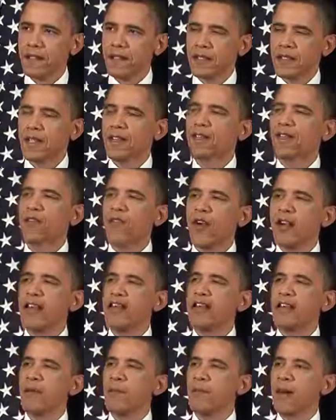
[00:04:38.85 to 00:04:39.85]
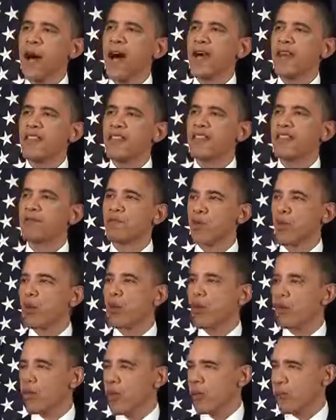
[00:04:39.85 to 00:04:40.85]
Confronted by this
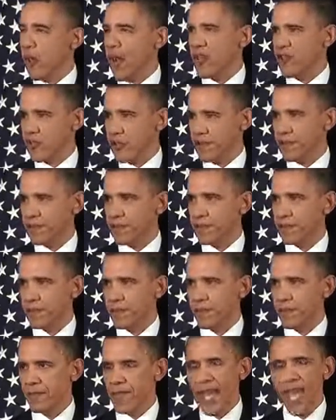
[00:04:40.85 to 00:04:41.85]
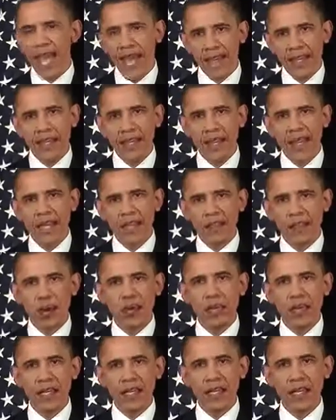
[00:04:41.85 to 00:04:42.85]
brutal repression and a
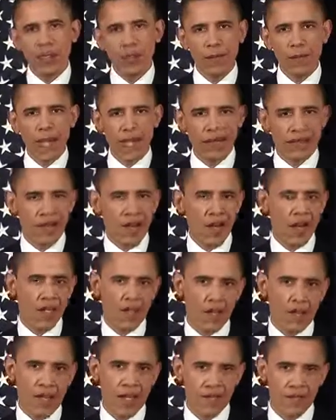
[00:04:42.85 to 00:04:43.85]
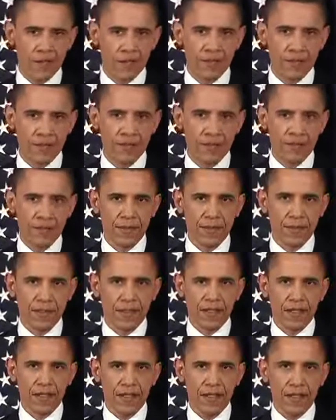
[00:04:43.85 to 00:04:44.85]
looming humanitarian crisis,
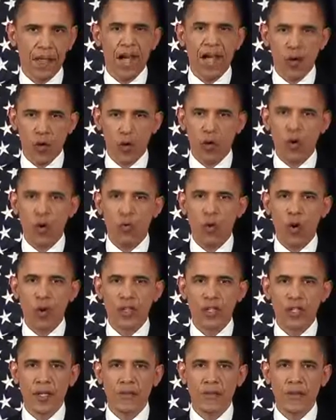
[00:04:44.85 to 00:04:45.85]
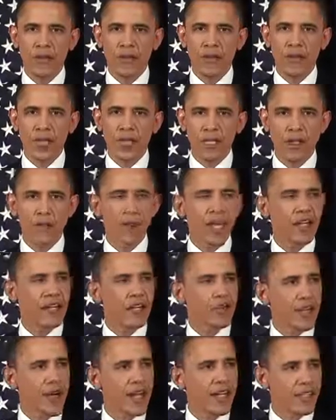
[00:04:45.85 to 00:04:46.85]
I ordered warships into the
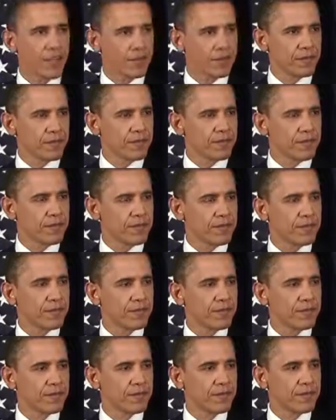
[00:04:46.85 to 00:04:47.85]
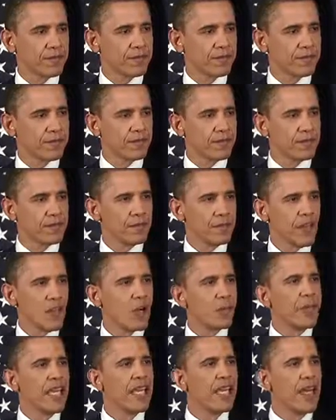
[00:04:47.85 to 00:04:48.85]
Mediterranean.
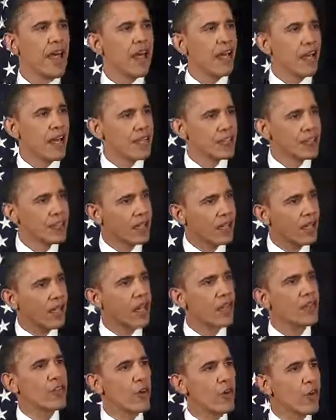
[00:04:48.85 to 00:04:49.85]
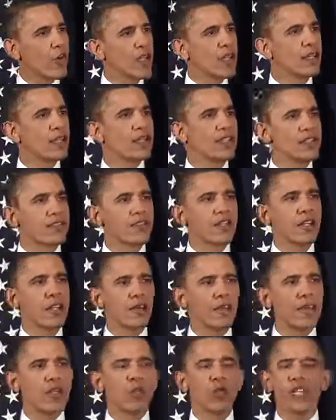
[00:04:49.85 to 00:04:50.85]
European allies declared their willingness to
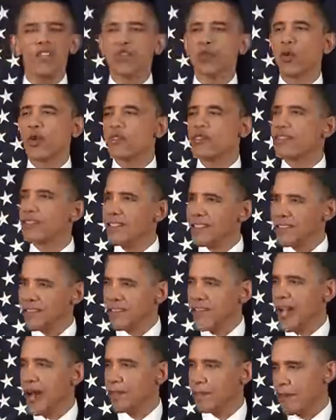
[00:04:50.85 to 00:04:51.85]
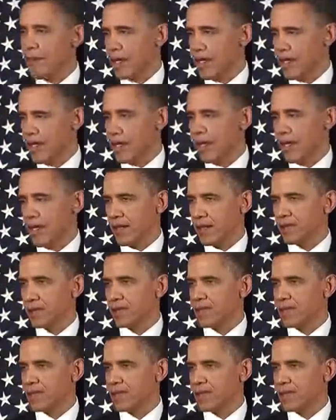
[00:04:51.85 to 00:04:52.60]
commit resources to stop the killing.